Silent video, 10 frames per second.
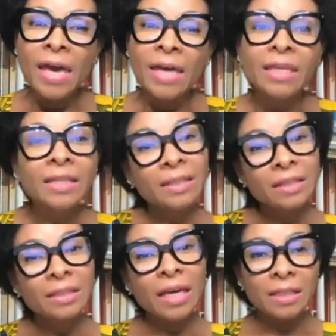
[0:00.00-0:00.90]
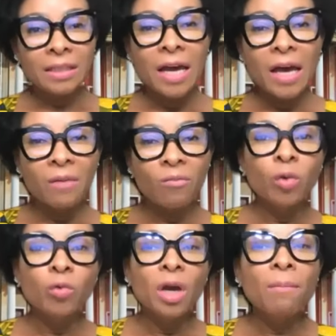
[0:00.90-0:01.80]
This at a time
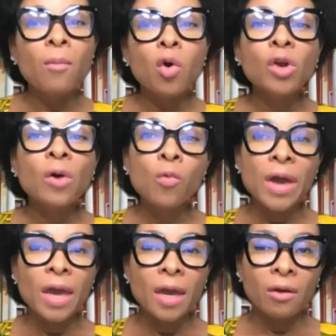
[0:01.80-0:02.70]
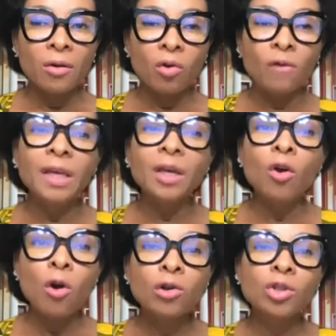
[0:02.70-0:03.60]
when we are more aware of the
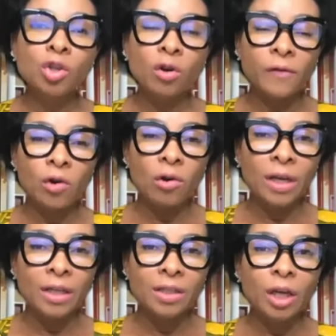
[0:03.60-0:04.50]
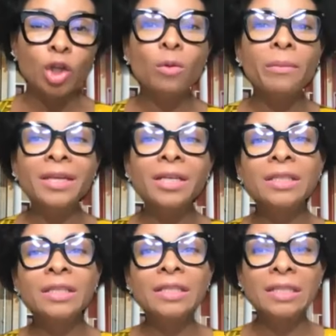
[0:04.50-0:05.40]
ecology of knowledge and
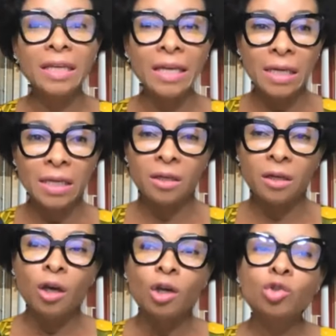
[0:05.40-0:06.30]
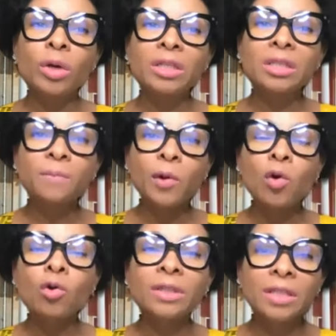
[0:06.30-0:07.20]
humanity's need to
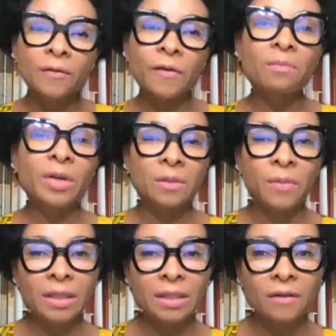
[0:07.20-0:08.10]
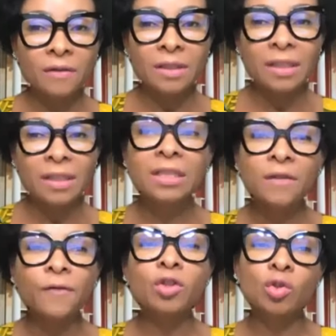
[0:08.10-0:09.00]
explore different perspectives and
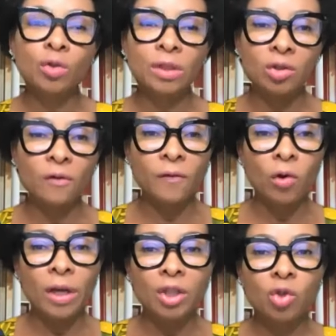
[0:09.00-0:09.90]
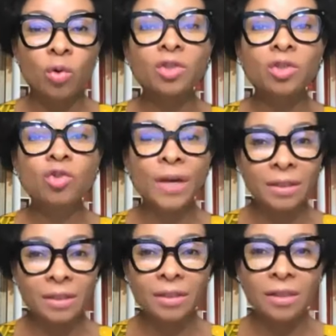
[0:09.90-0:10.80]
different sources of knowledge to
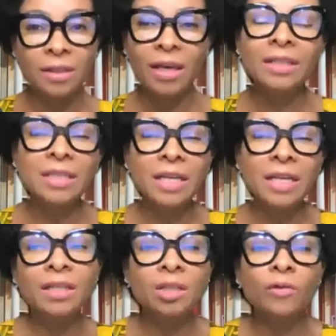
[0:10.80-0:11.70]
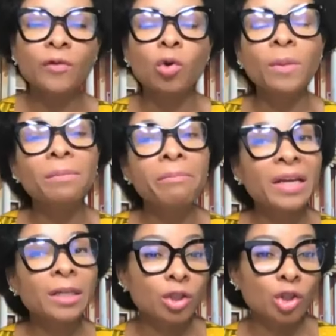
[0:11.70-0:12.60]
address the challenges of global
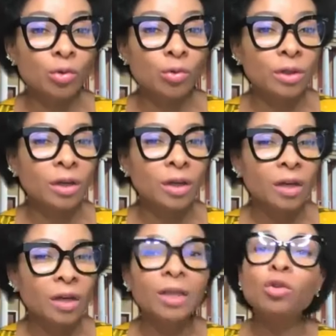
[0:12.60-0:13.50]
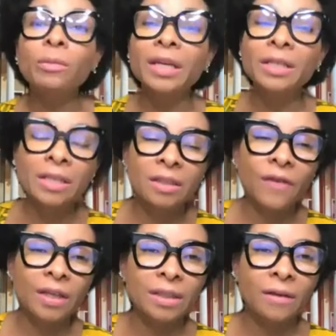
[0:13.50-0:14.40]
magnitude that humanity is
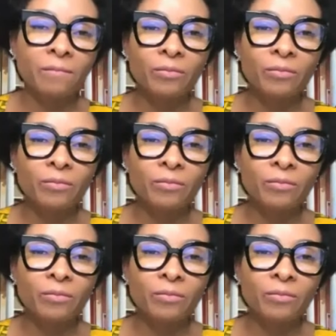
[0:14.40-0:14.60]
facing.